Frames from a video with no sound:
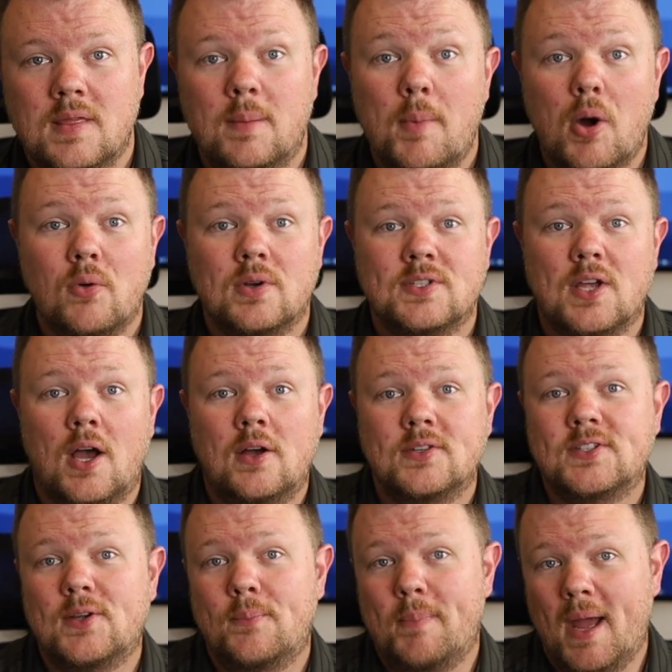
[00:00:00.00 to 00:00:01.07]
The mower is
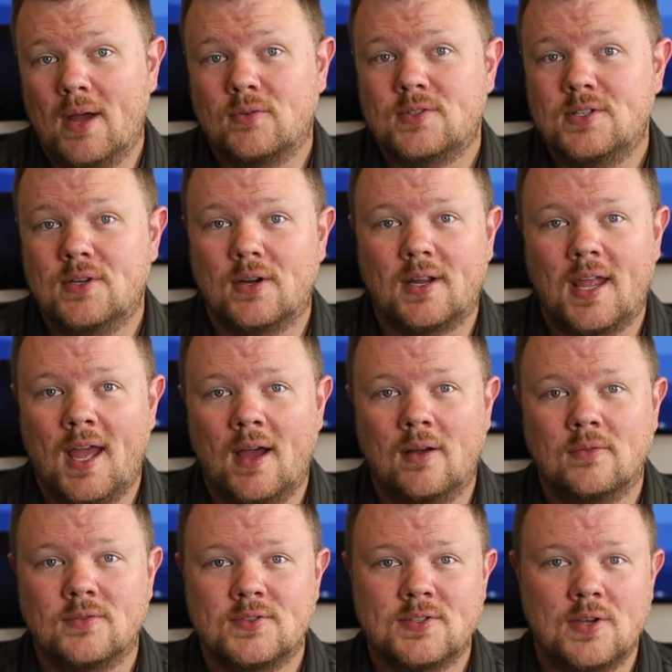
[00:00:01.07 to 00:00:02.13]
also bound to your
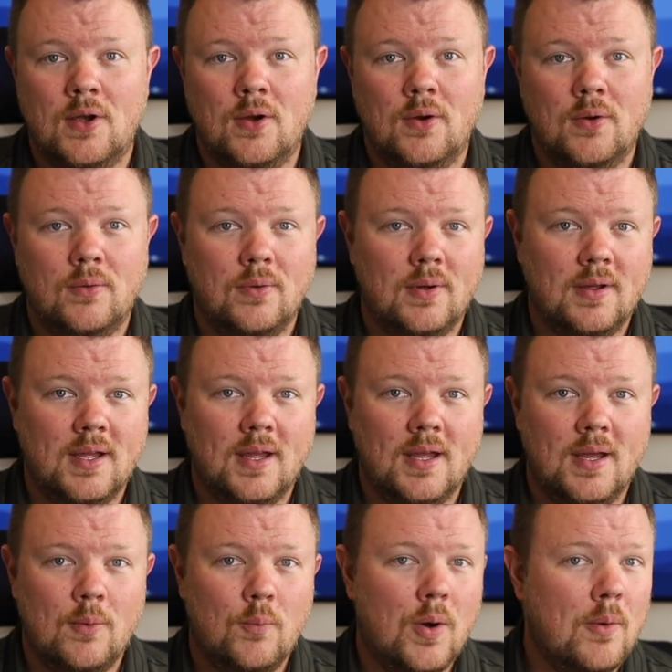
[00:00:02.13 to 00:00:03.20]
account, so
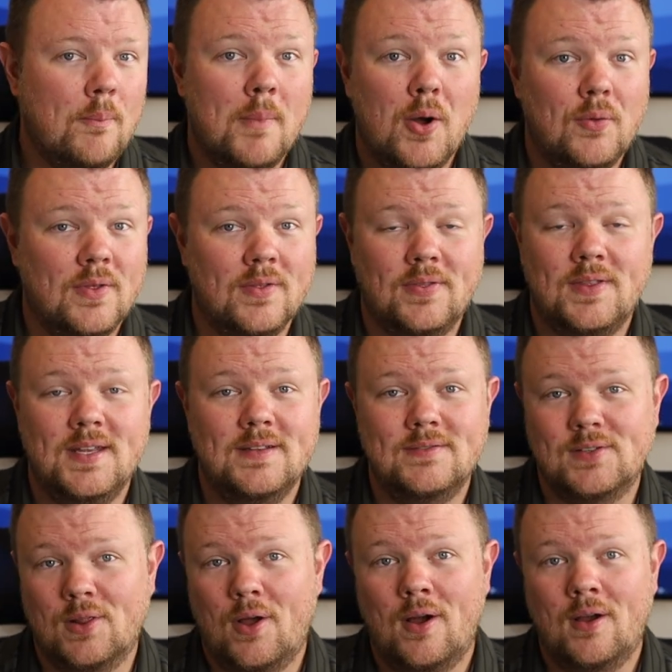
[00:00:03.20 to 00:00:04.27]
it won't mow the
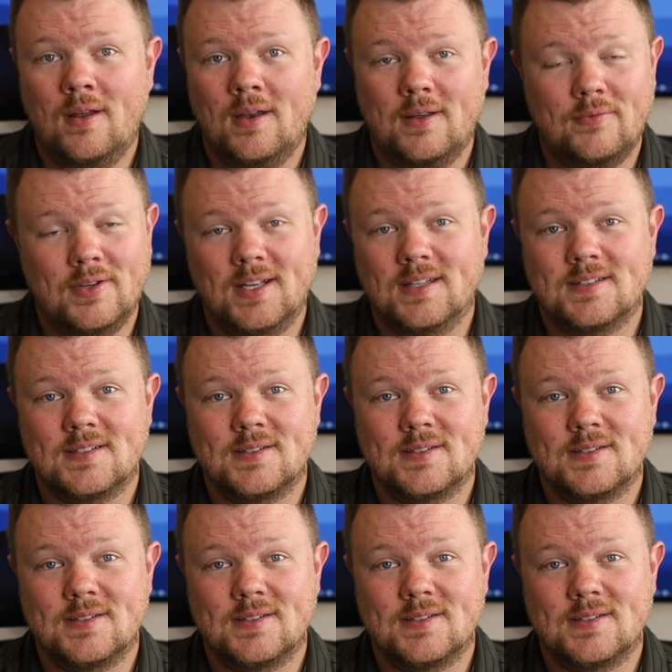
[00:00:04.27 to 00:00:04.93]
thieves' lawn if it gets